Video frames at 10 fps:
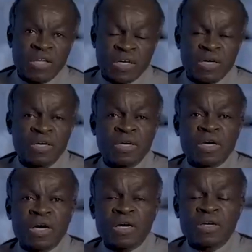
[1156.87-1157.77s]
other.
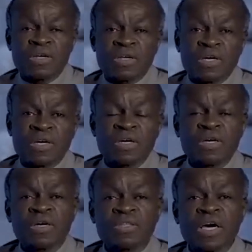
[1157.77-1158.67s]
And
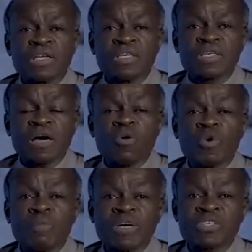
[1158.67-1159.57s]
that is how
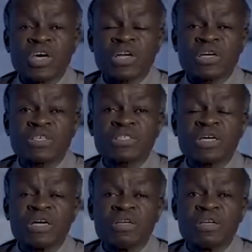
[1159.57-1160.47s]
we must
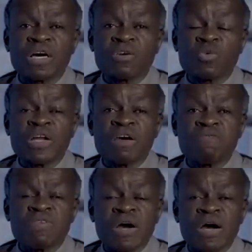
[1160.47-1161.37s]
understand. And
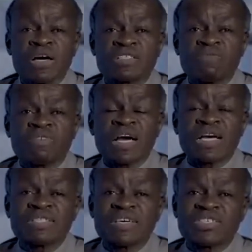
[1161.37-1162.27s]
whenever a
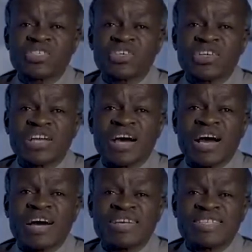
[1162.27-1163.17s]
civilization
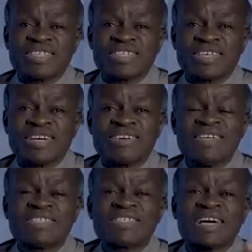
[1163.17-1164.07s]
has
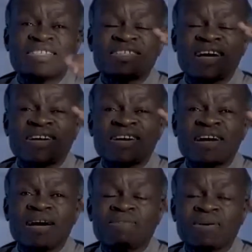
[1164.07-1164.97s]
reached a
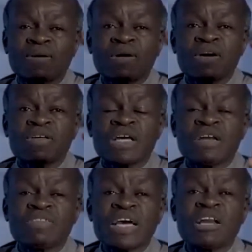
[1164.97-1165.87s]
certain level,
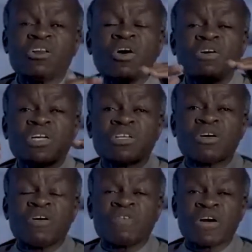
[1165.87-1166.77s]
then they lord it
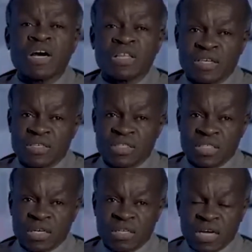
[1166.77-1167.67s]
over
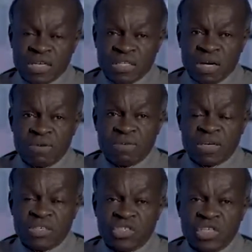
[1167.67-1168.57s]
others. And that is how you
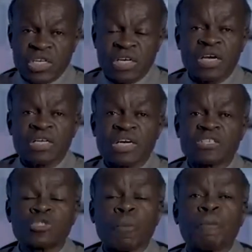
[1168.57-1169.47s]
can see that
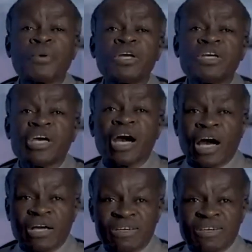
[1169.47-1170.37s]

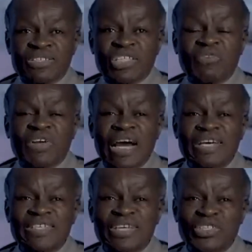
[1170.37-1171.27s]
superior
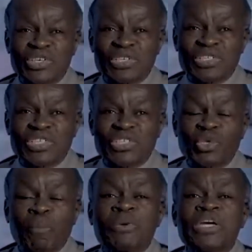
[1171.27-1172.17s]
civilizations,
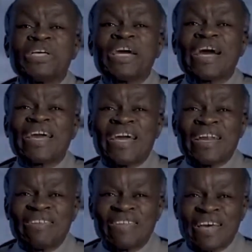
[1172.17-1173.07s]
superior
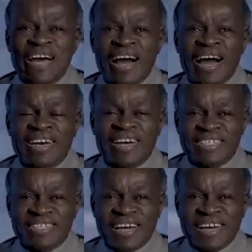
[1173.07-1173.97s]
in their
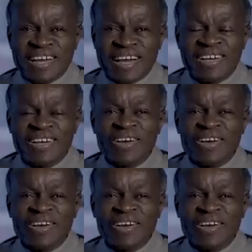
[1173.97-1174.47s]
understanding,